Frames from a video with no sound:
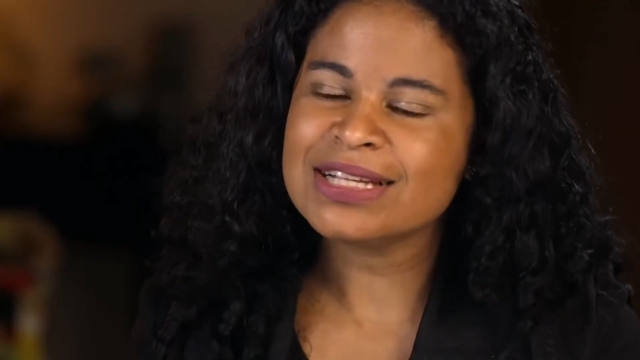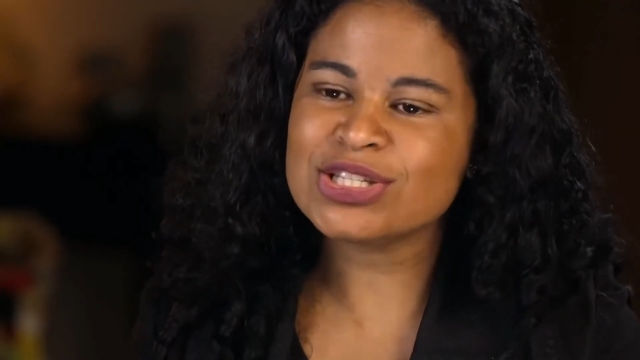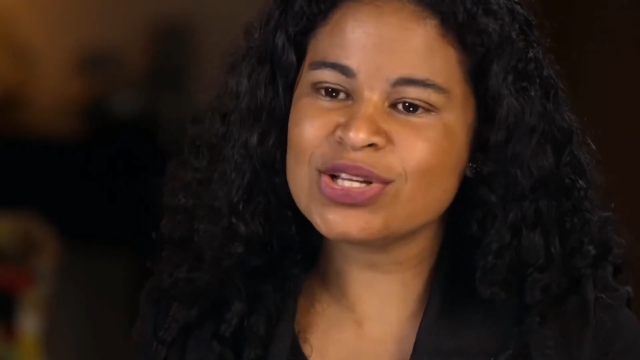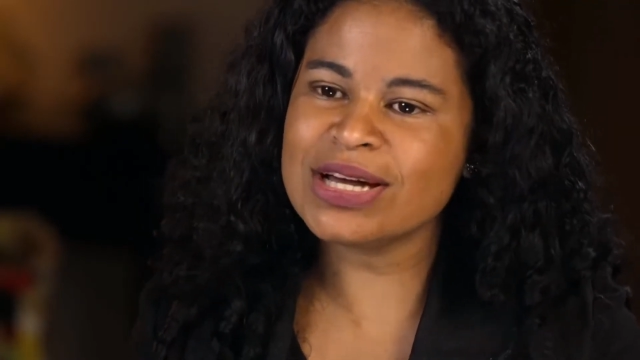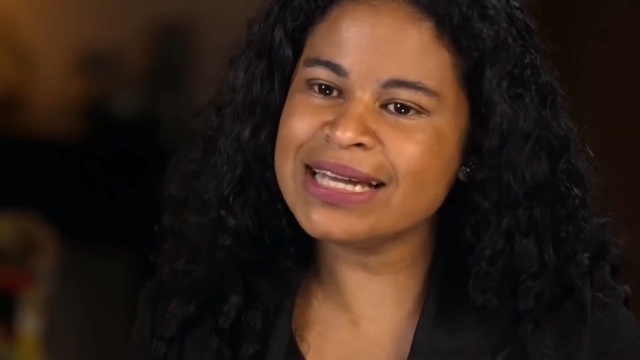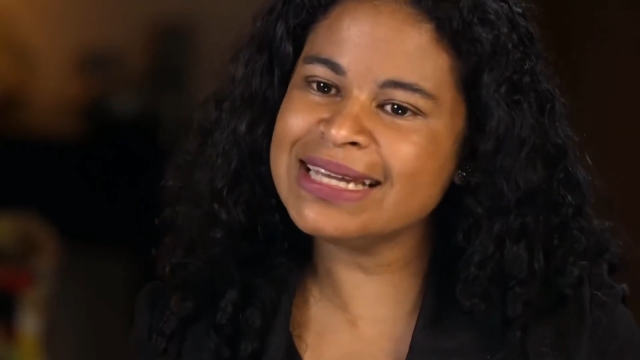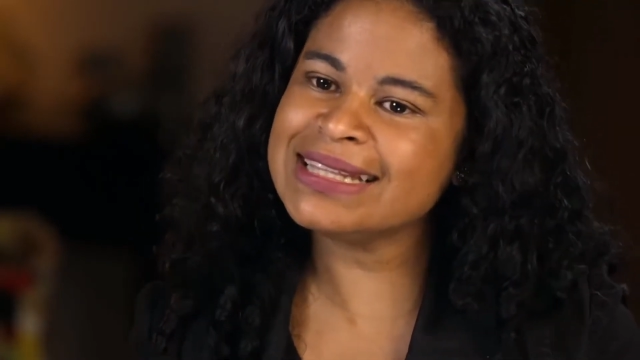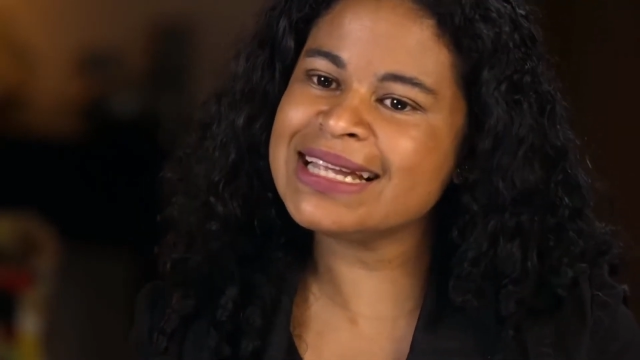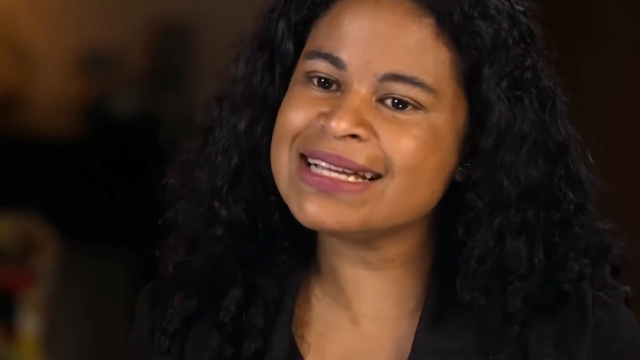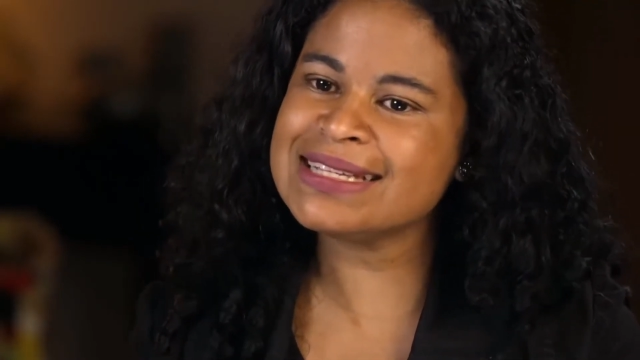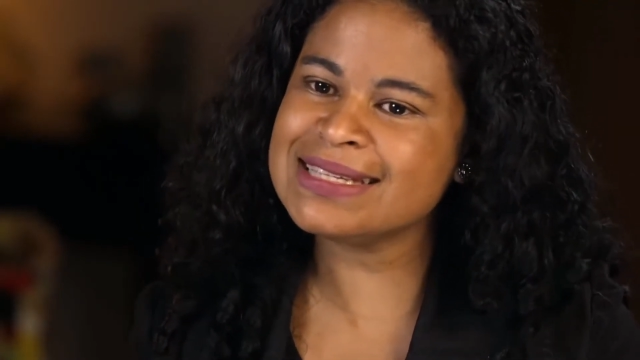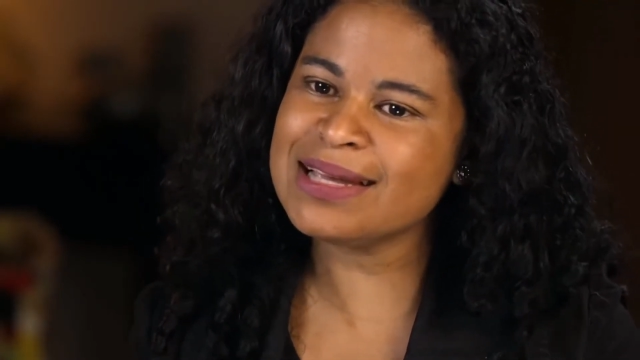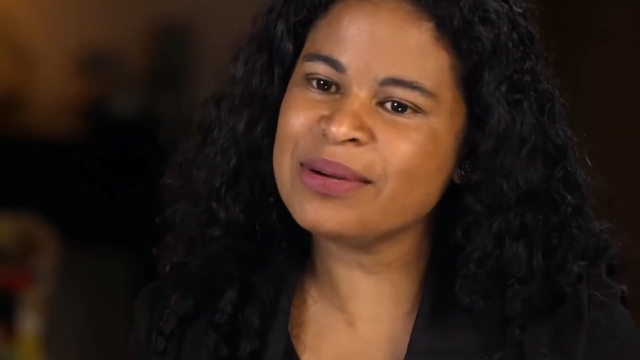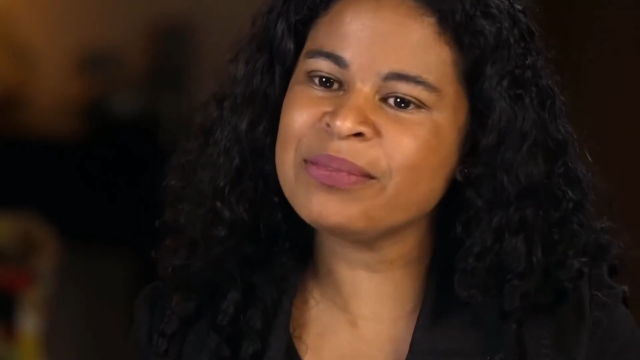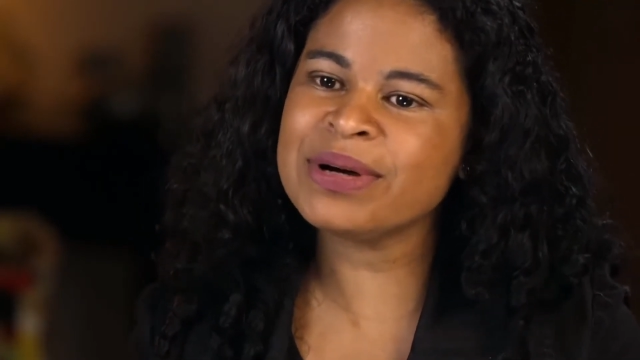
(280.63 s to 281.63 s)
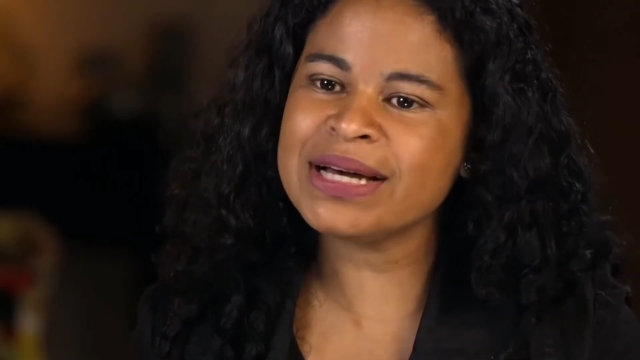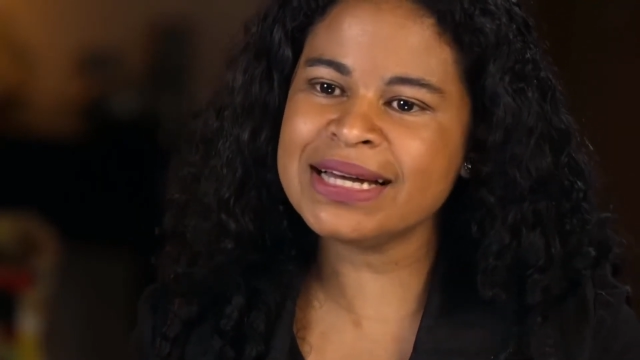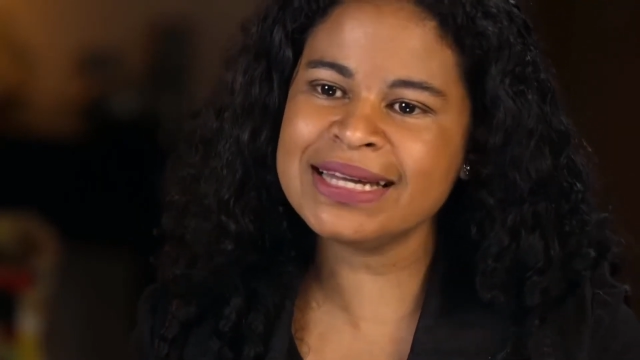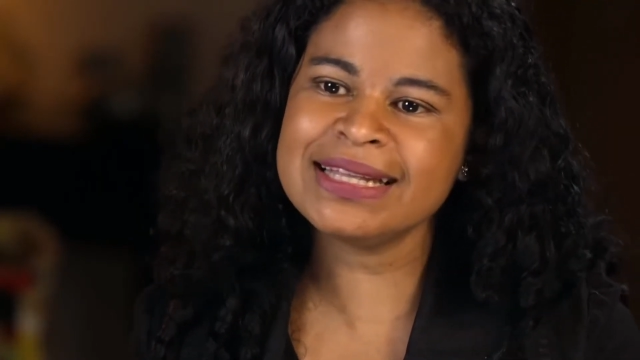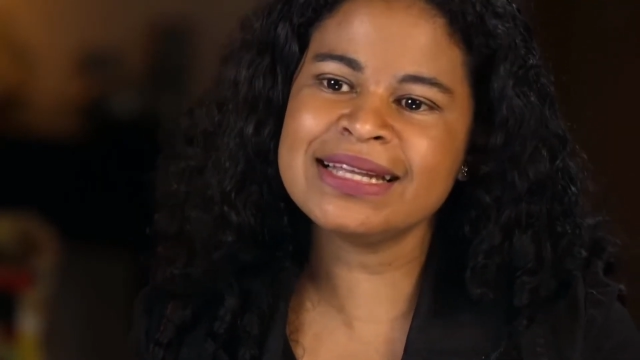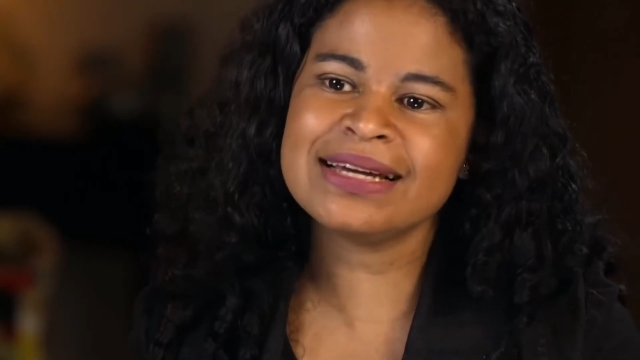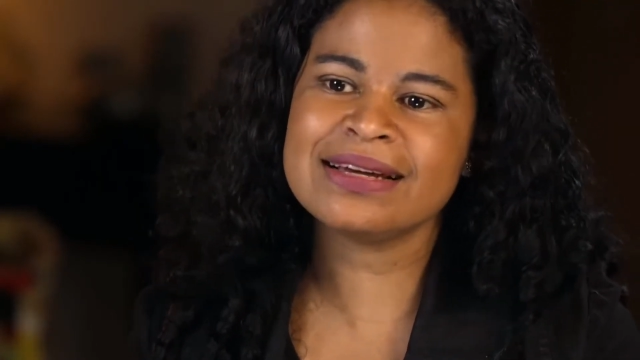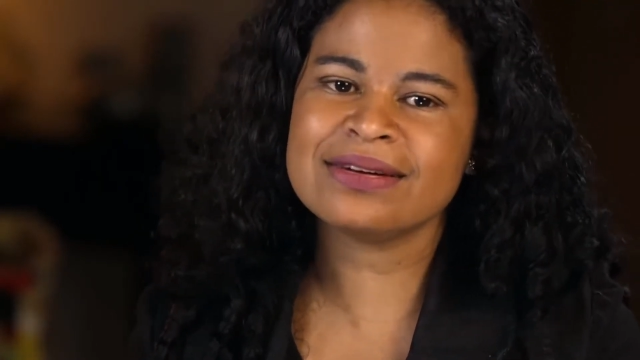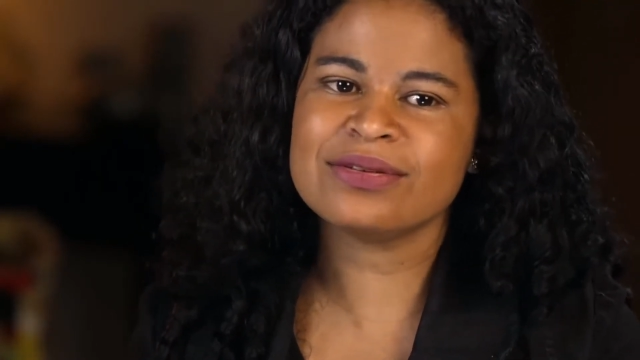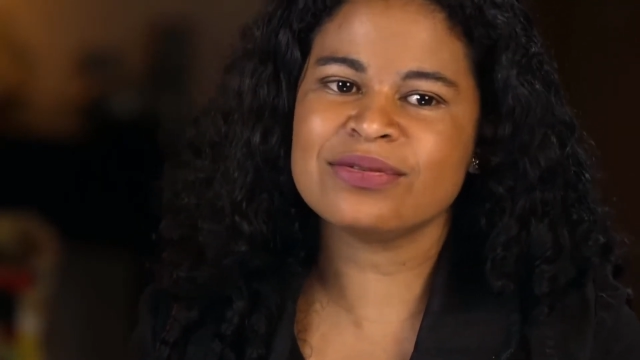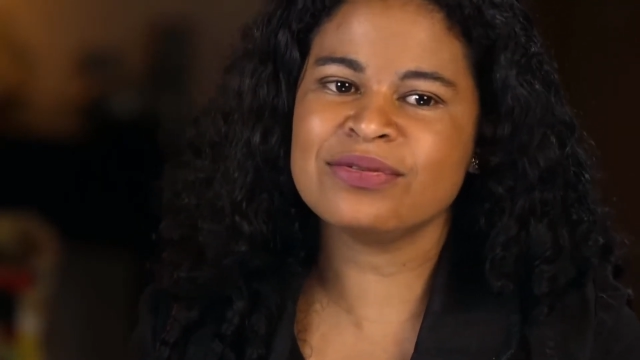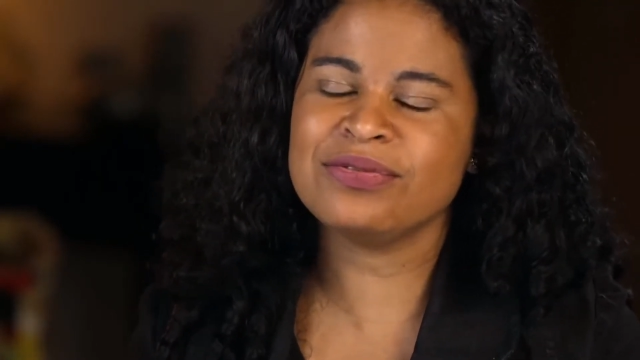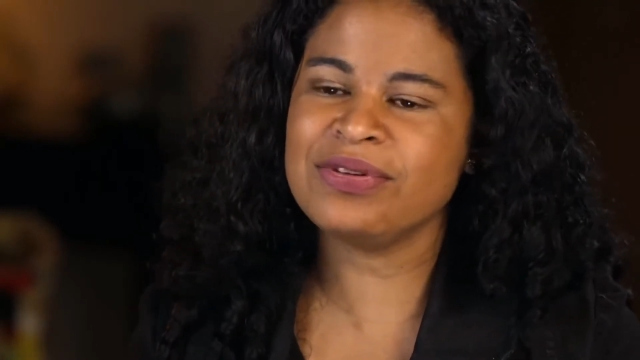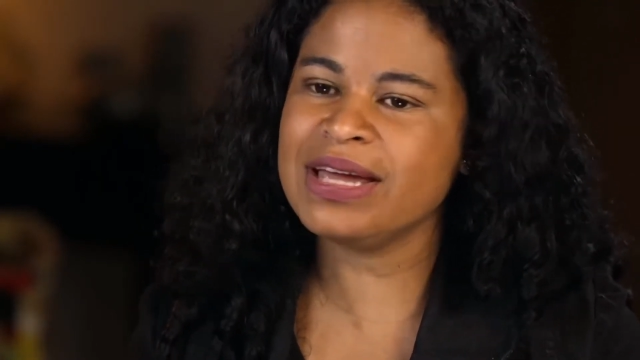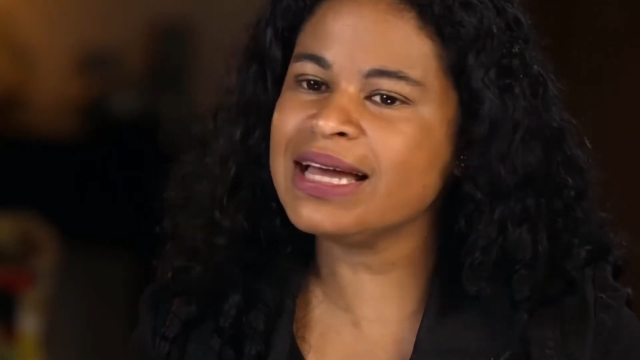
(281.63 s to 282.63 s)
But that next week, the
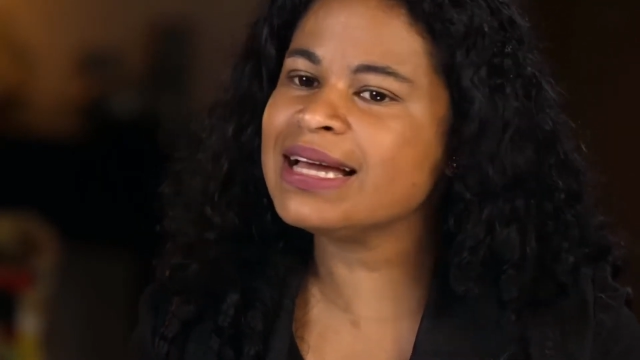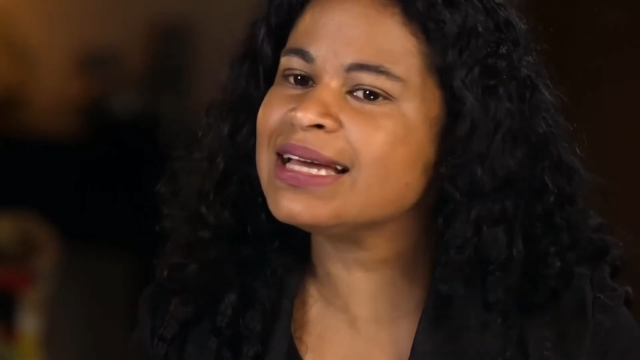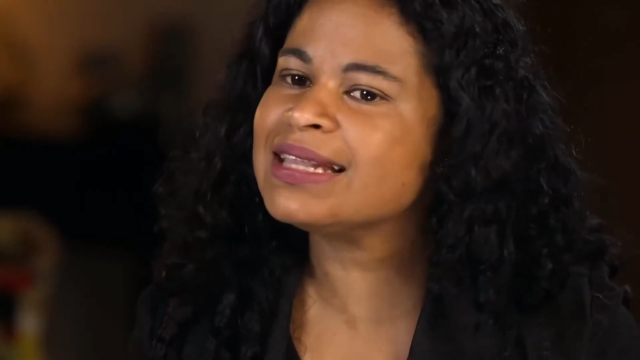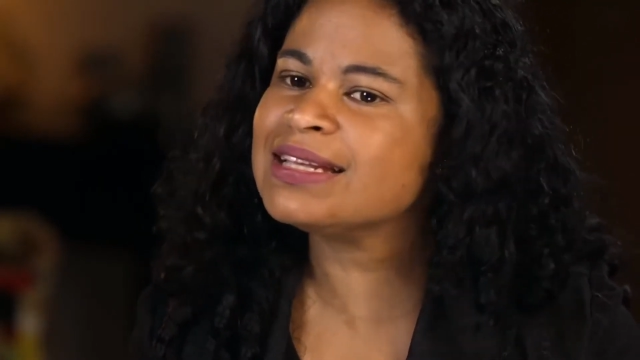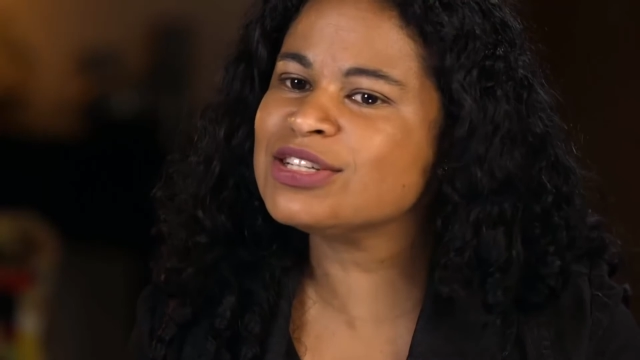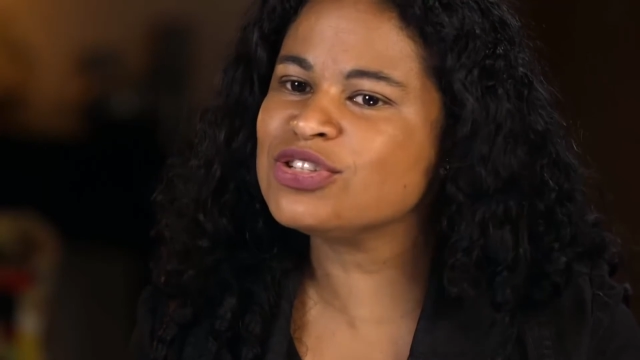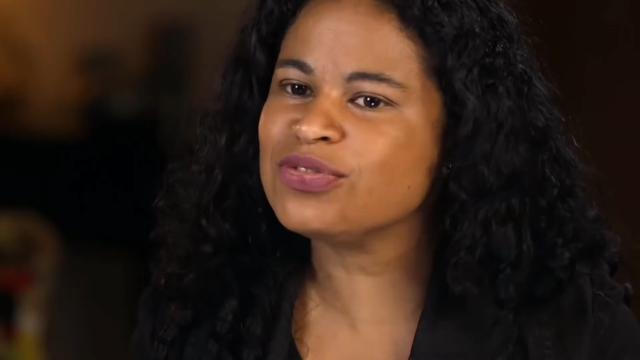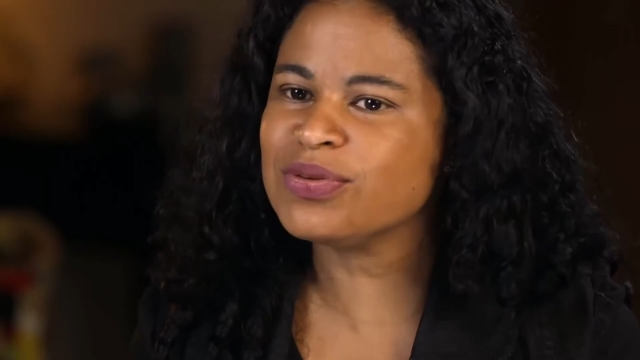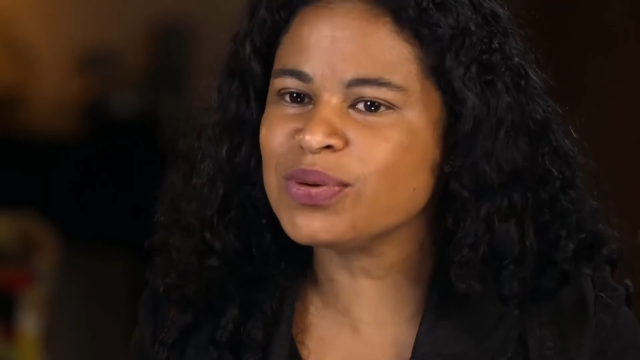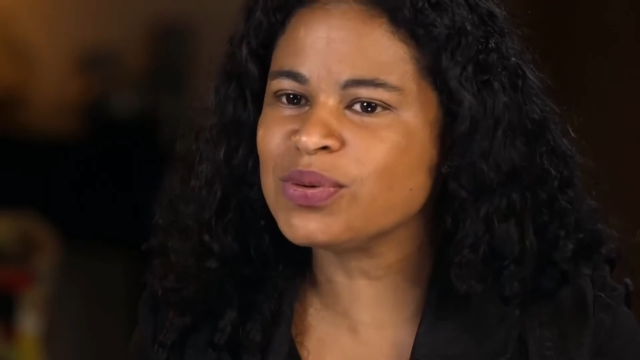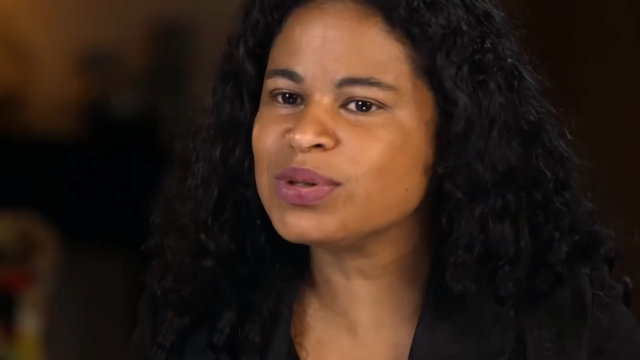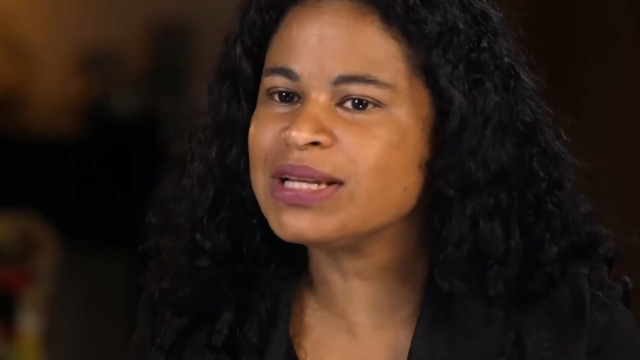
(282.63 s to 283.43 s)
problems came.